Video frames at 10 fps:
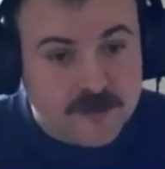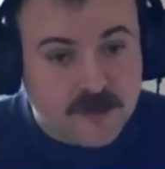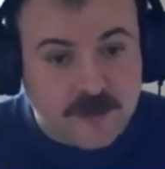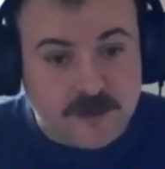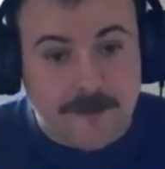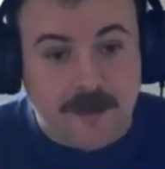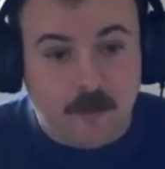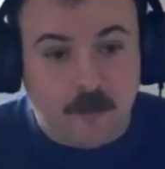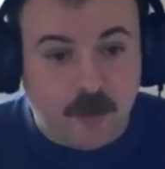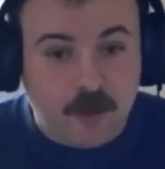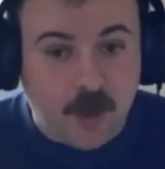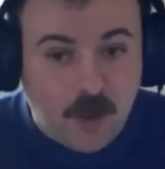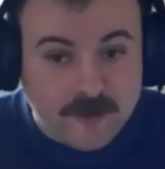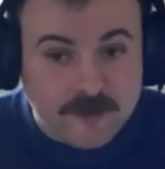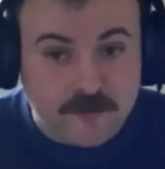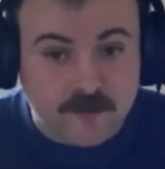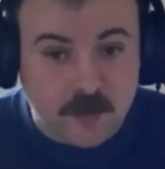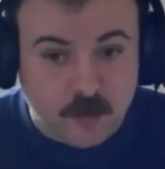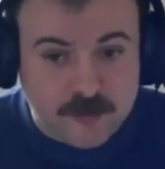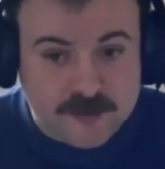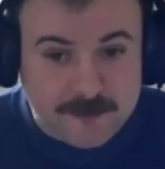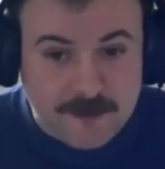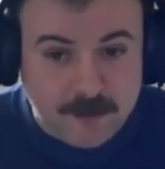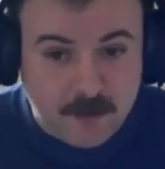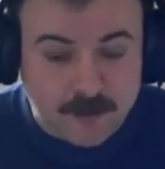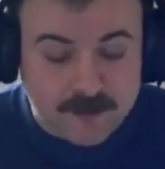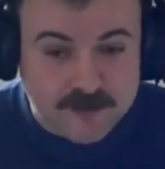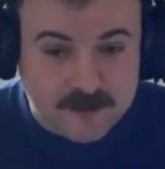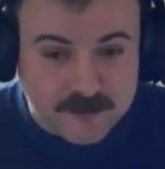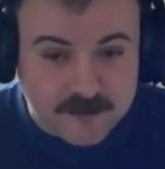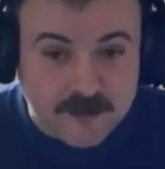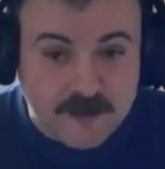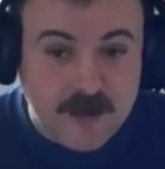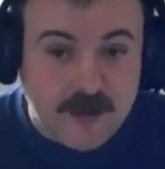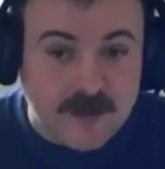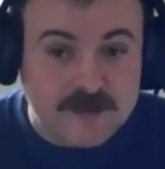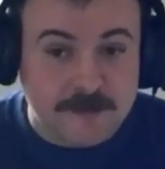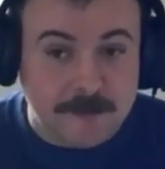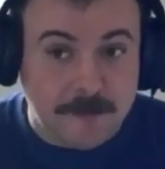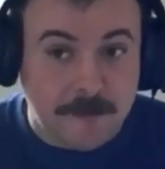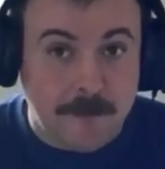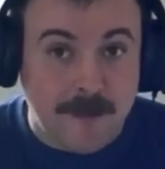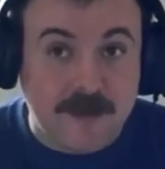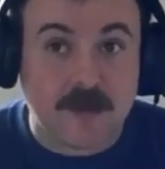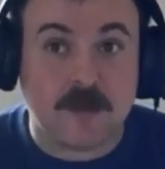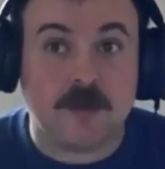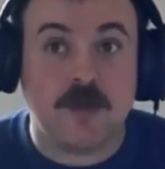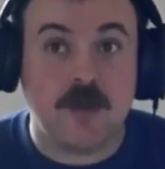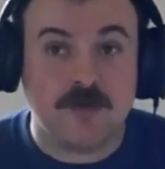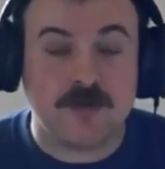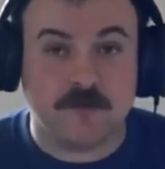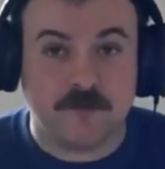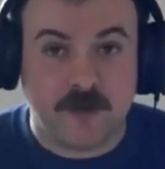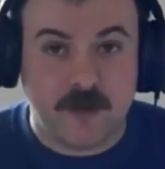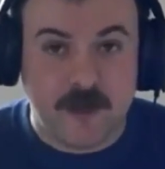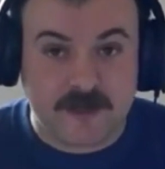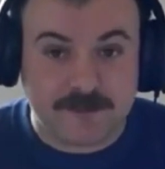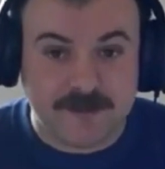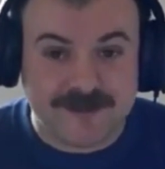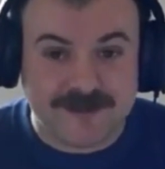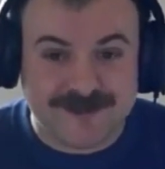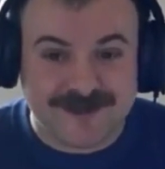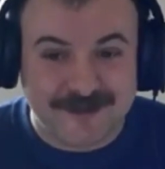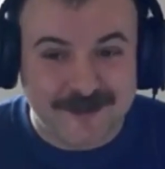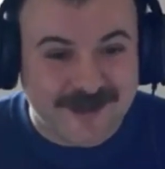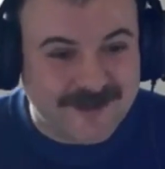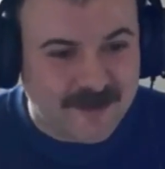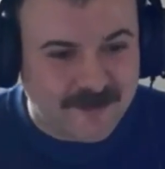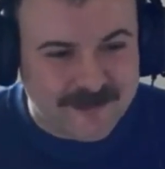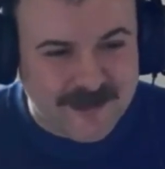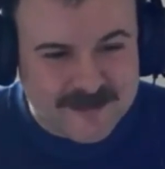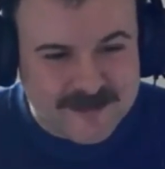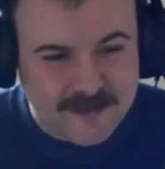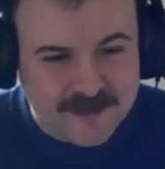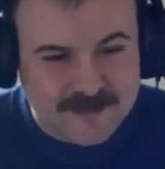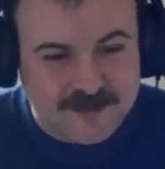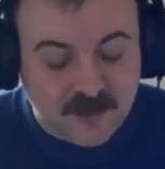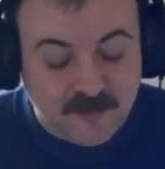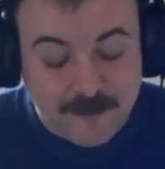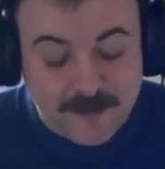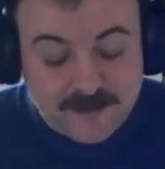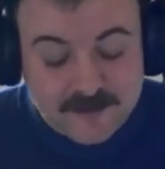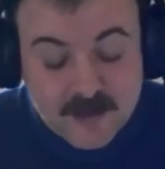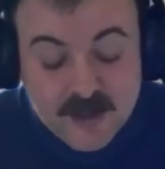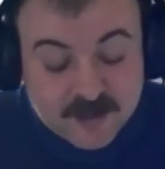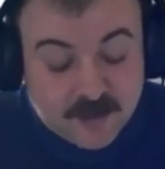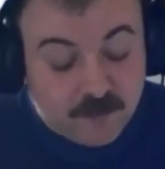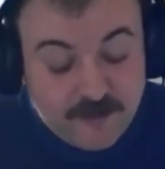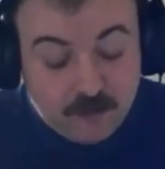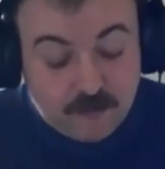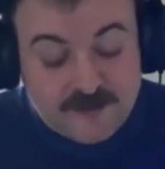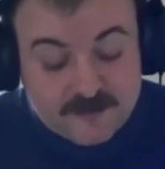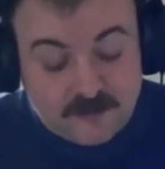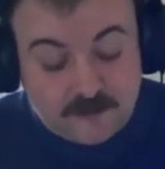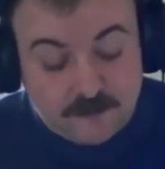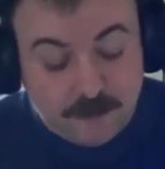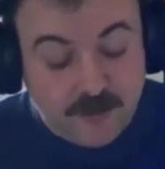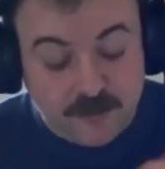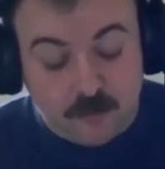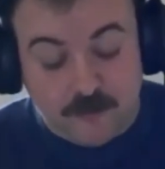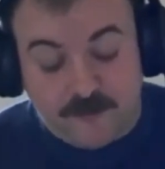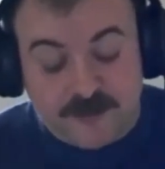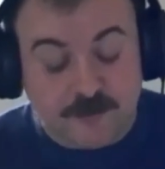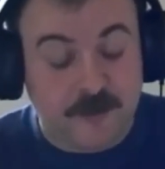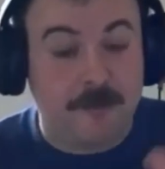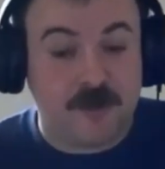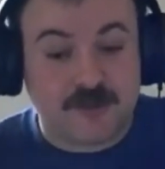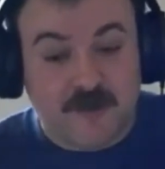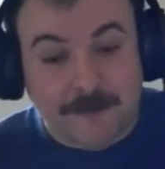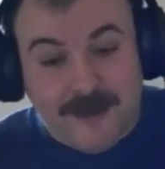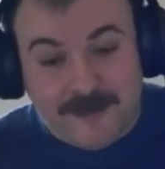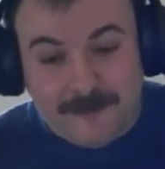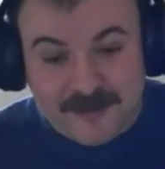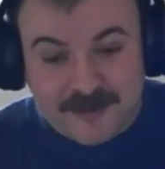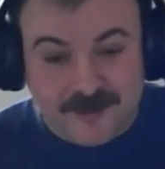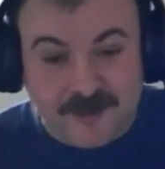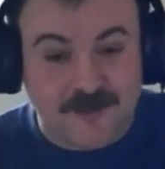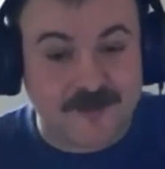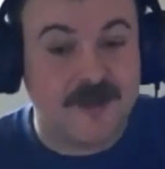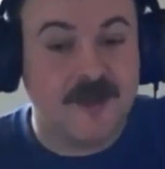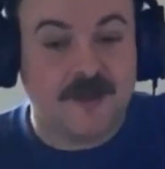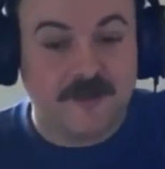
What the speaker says: to think about what kind of courses people want to study, and to make use of the expertise that UEA currently has amongst the staff base. So the real reason behind all of this, we can put aside pay and pensions costs.